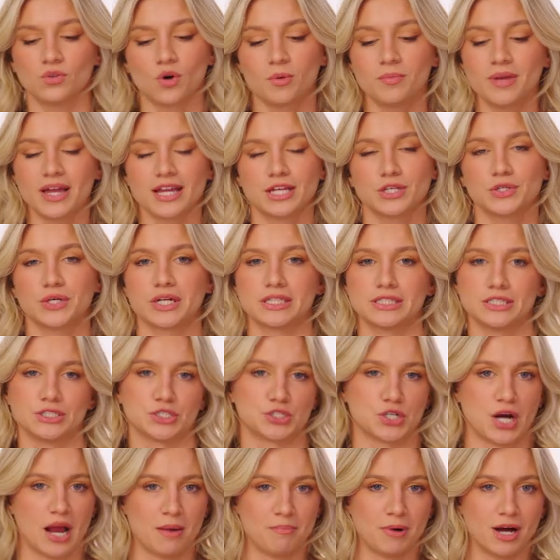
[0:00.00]
normally I can do like a little
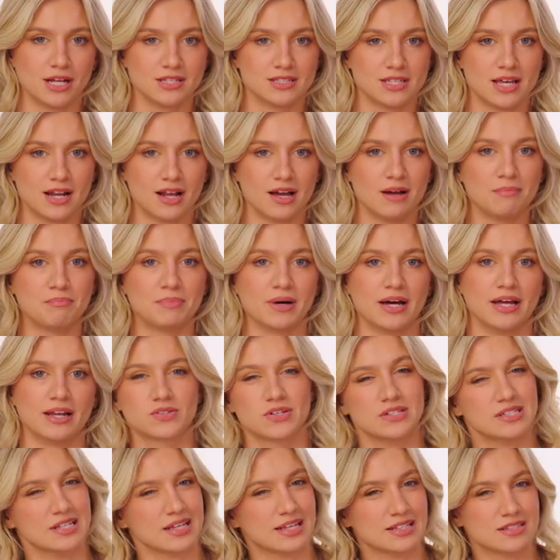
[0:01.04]
tripod setup, but
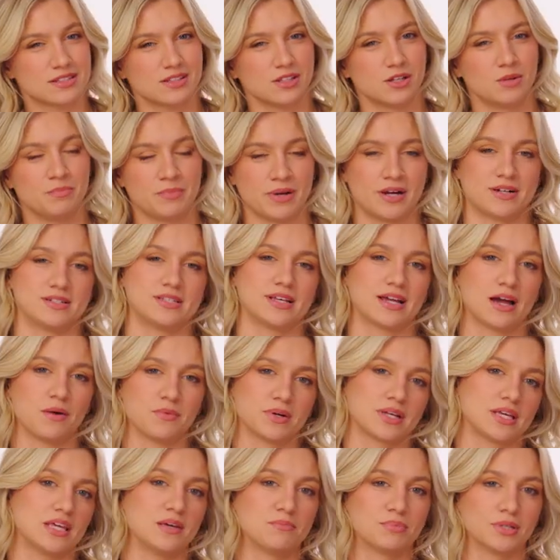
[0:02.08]
since it gets a little embarrassing, I
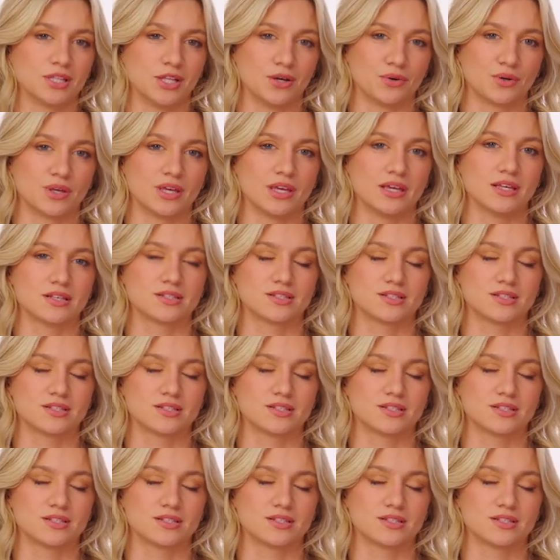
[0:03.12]
want to keep it low key,